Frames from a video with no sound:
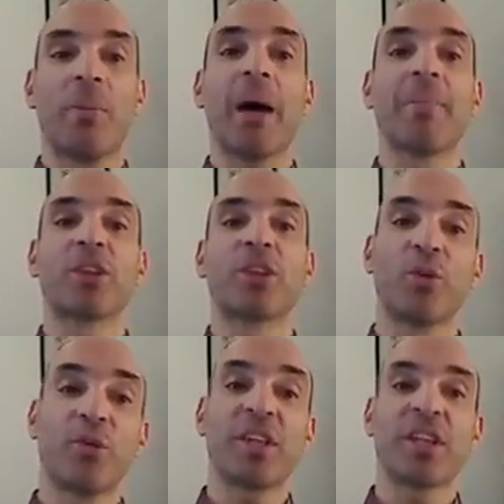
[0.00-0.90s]
Obama
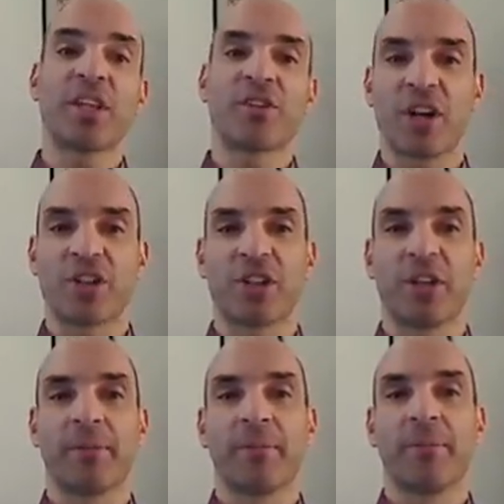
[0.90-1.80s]
to visit Russia.
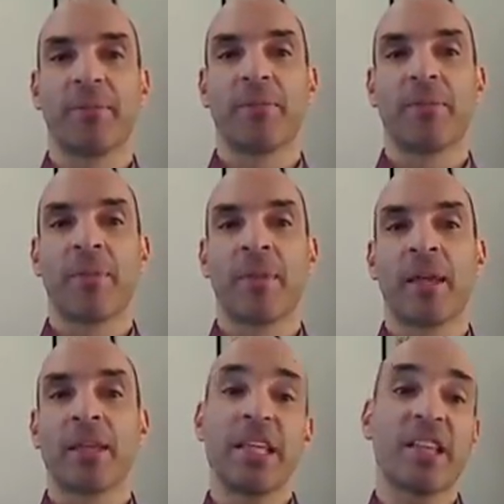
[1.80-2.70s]

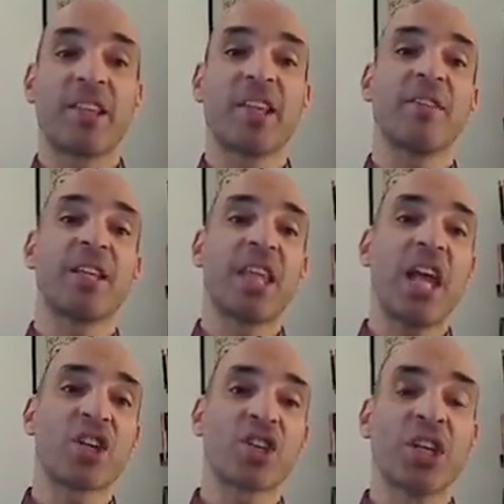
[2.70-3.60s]
This
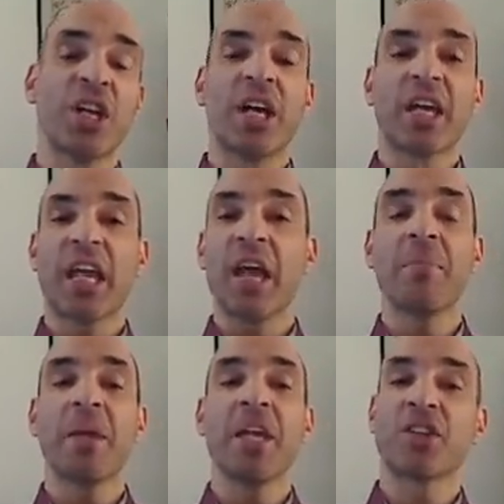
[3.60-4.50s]
invitation
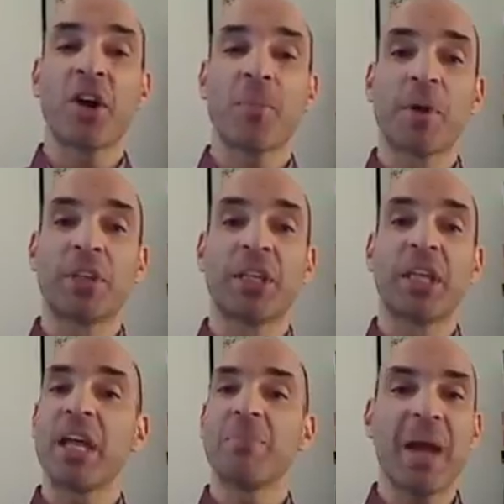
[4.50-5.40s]
can be
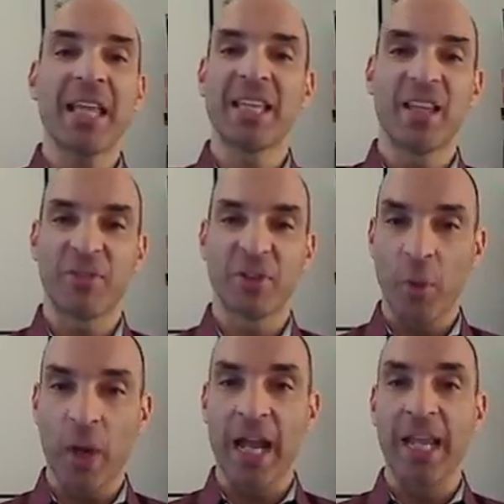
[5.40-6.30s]
interpreted in many
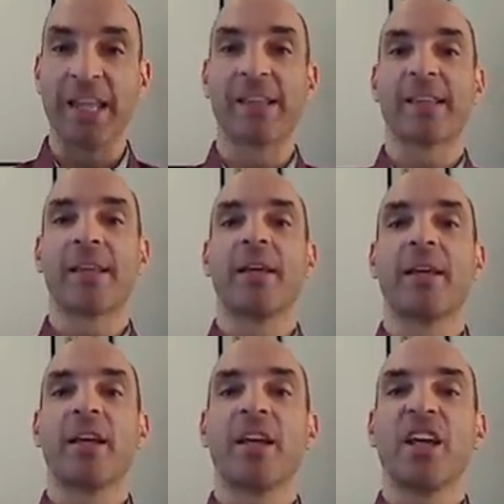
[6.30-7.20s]
different ways.
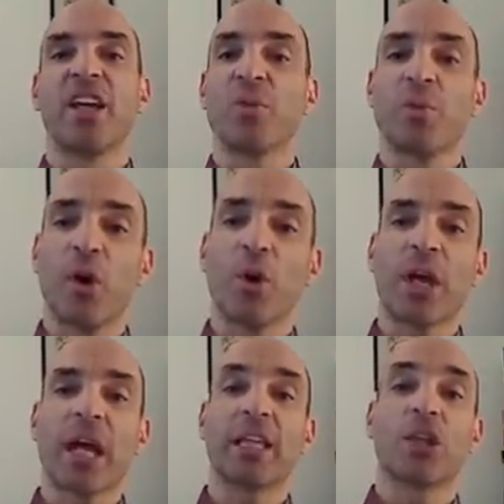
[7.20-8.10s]
If we
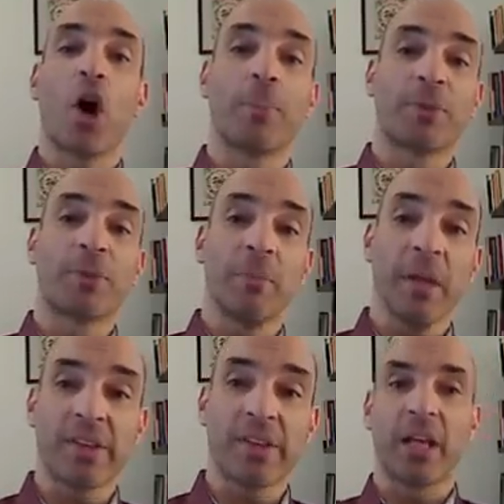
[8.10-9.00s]
look at it
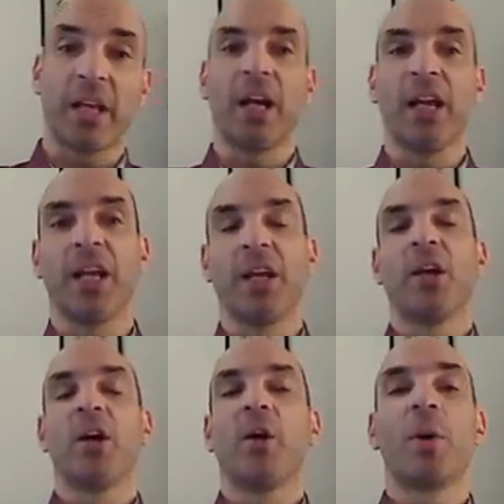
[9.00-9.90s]
optimistically,
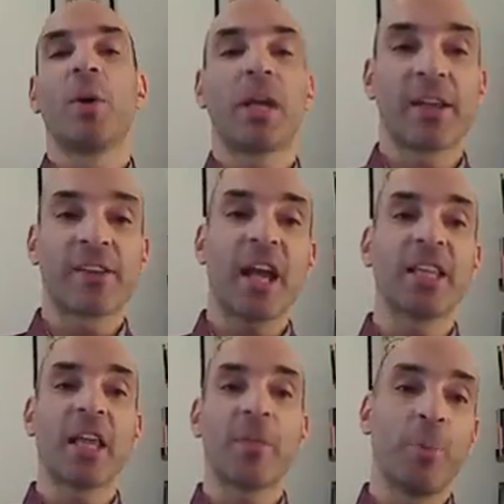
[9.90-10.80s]
we can
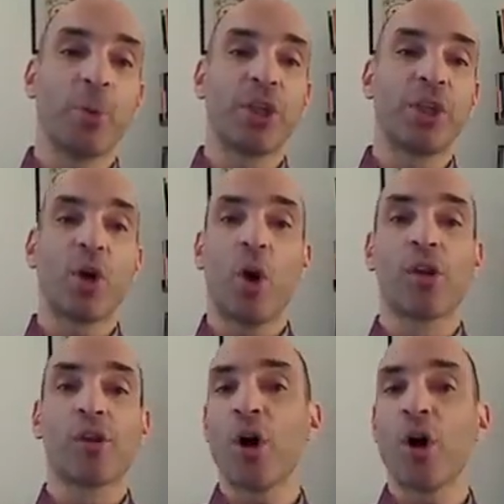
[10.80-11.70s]
say that Putin
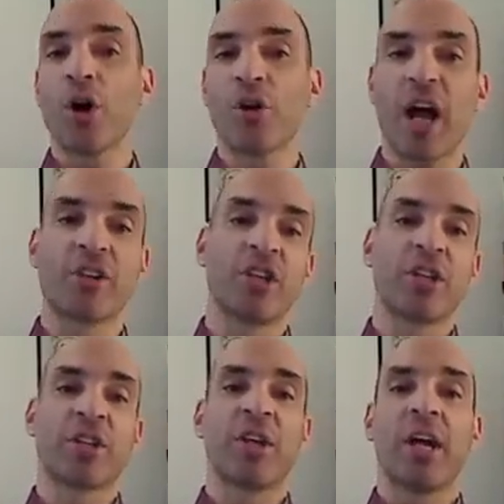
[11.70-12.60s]
holds no
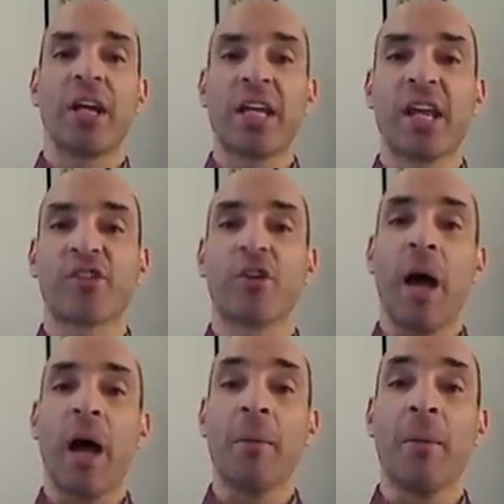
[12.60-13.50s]
grudges against
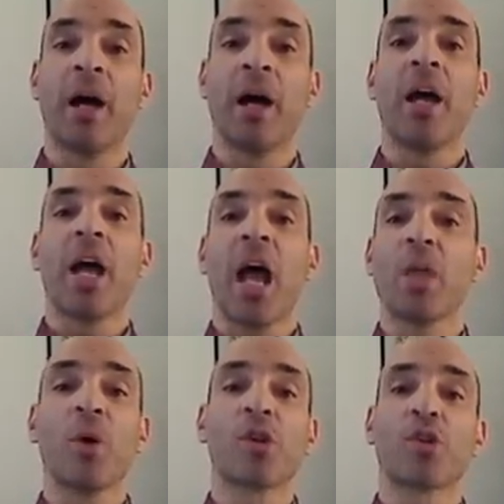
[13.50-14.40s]
Obama
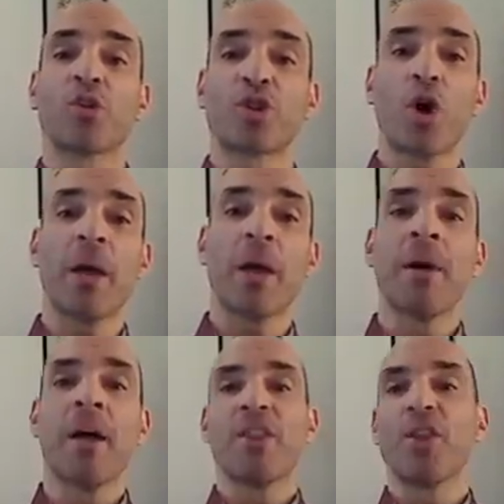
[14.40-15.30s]
and wants to show
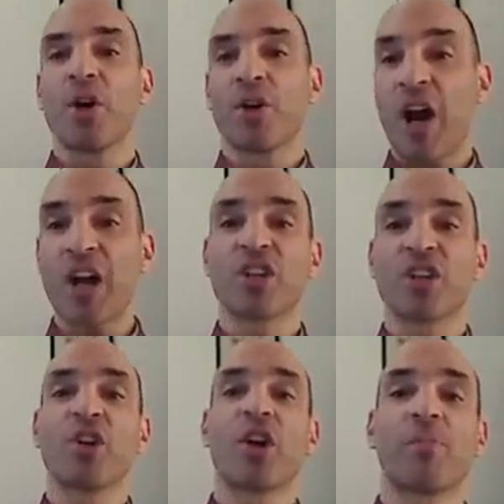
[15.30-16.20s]
him the
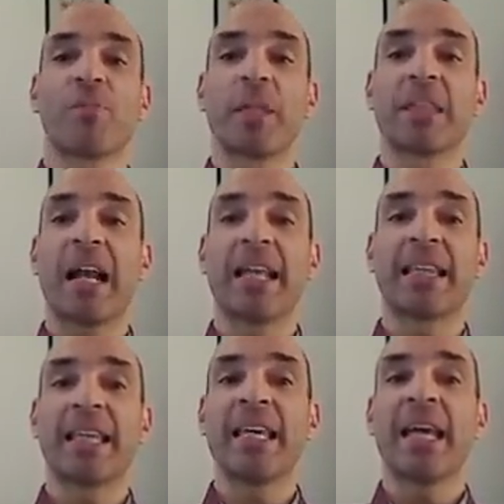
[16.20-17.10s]
Russian
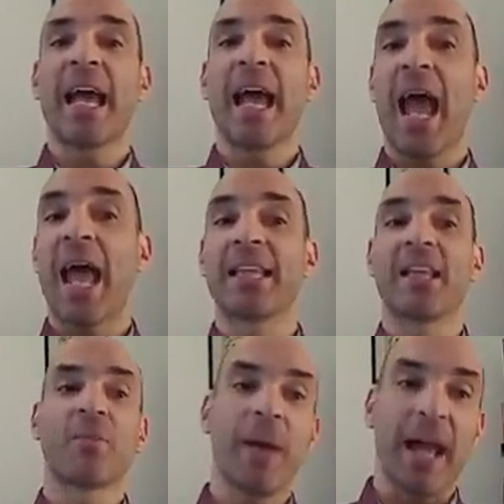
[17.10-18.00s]
hospitality
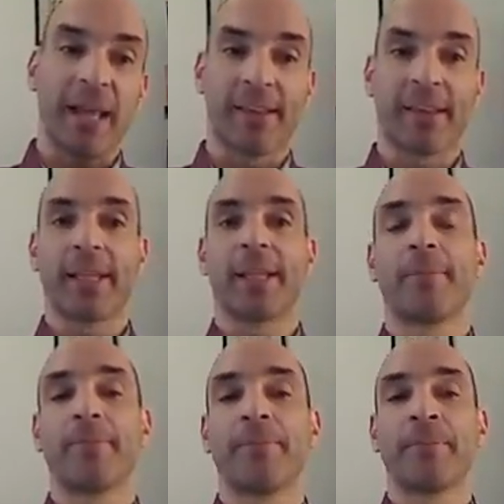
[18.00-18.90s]
at its best.
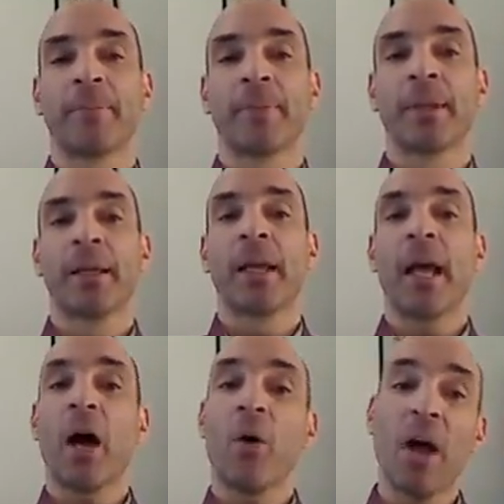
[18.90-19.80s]

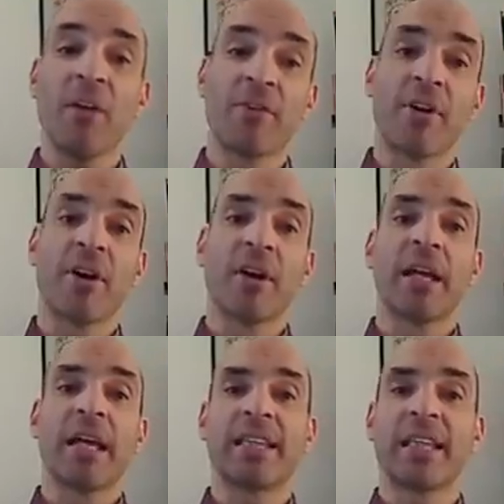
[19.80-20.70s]
However,
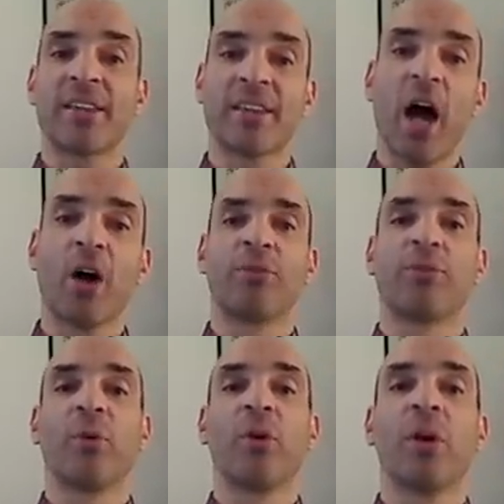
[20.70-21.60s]
it is
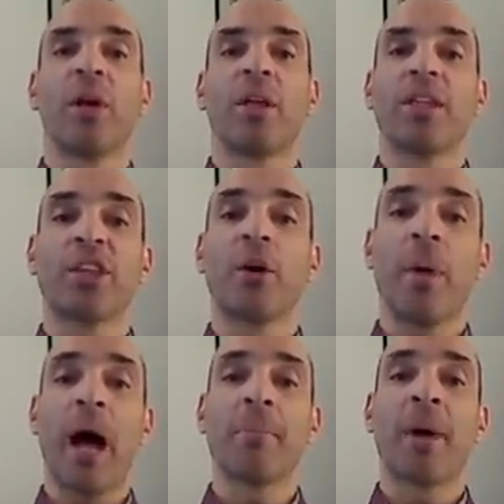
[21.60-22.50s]
doubtful that
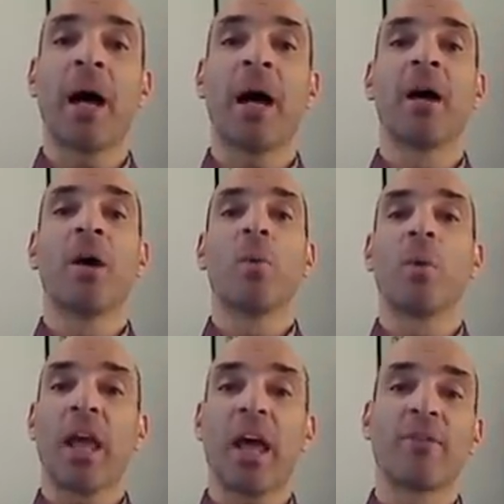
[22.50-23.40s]
Obama
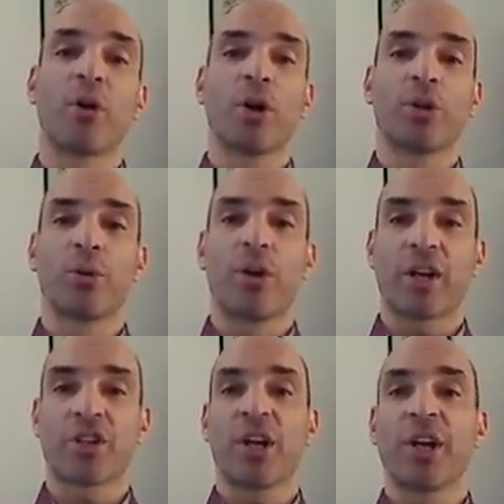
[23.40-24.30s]
will ever go to
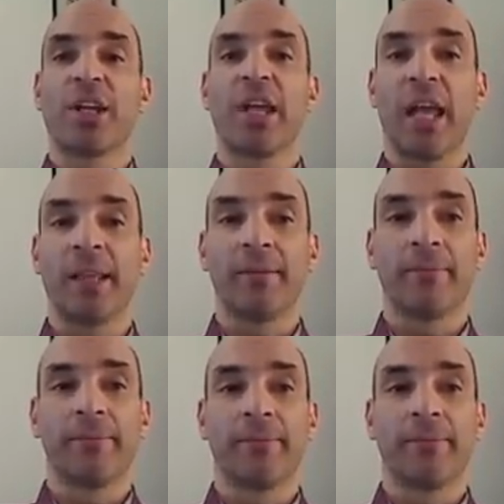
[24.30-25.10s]
Russia again.